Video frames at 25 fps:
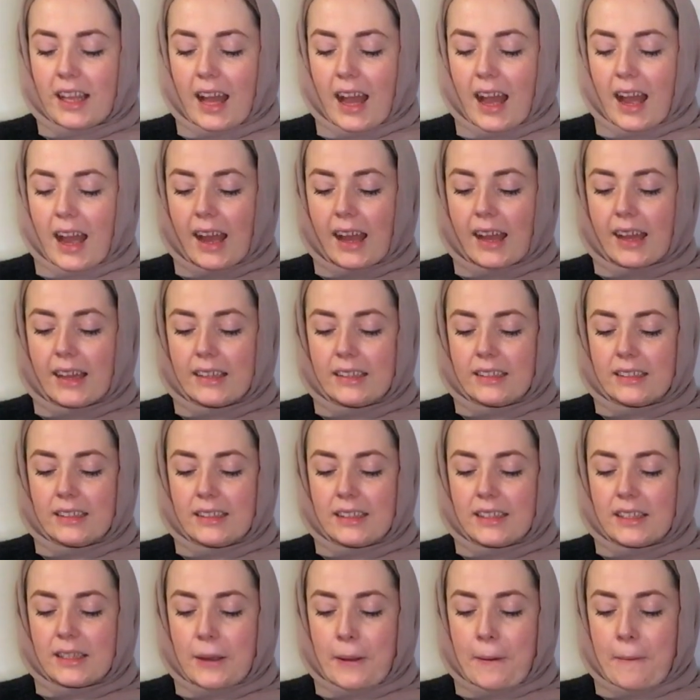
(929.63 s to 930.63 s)

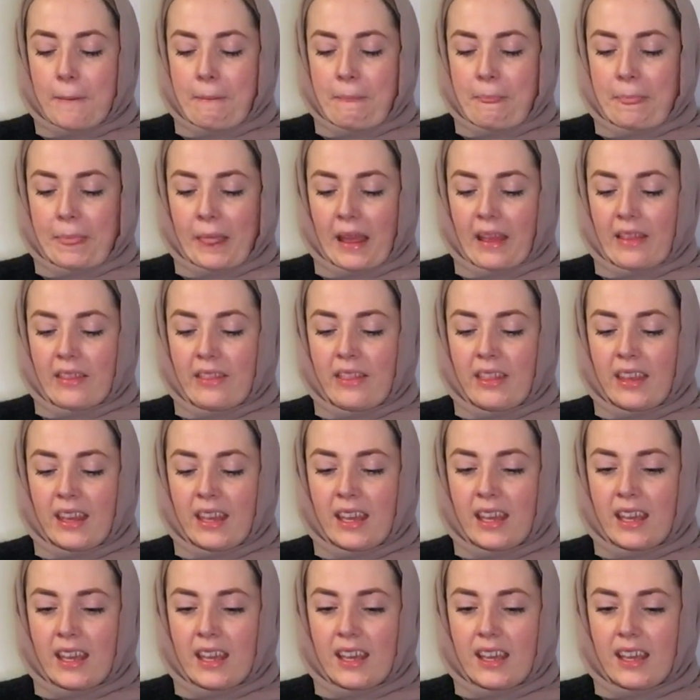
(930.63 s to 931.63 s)
And
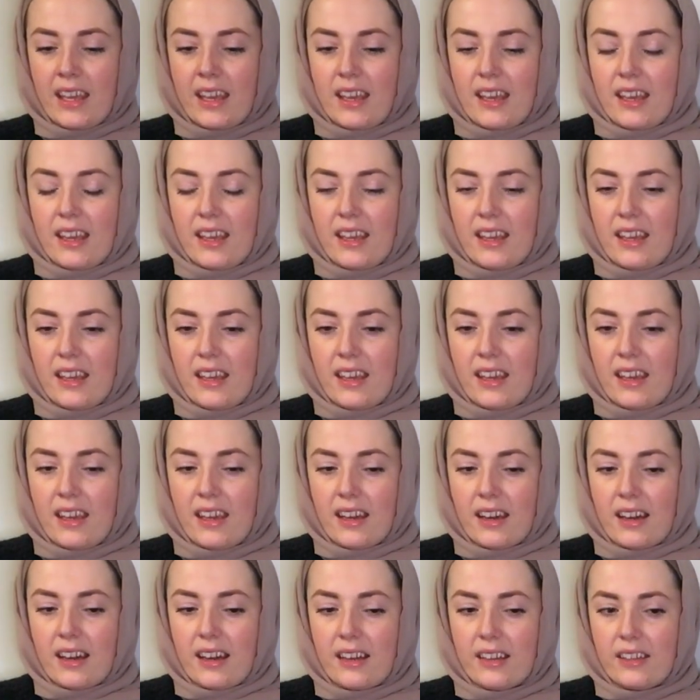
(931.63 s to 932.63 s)

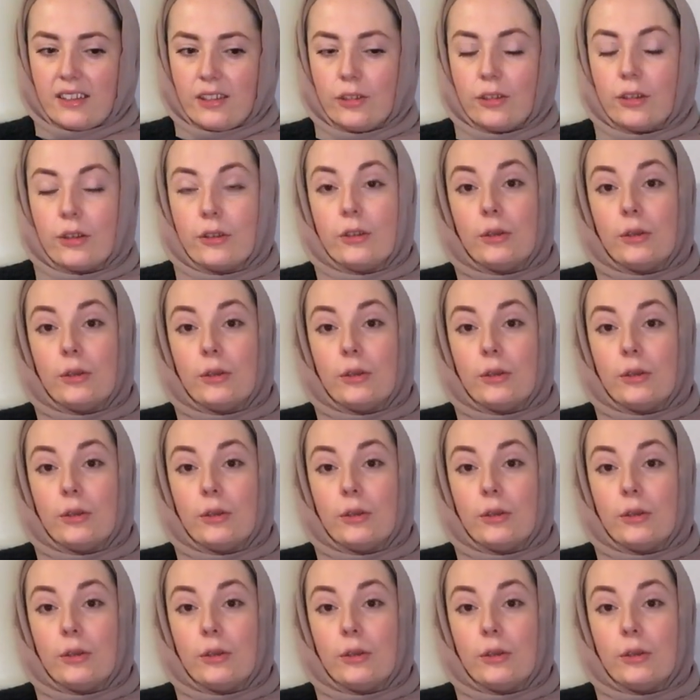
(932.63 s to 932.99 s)
you know,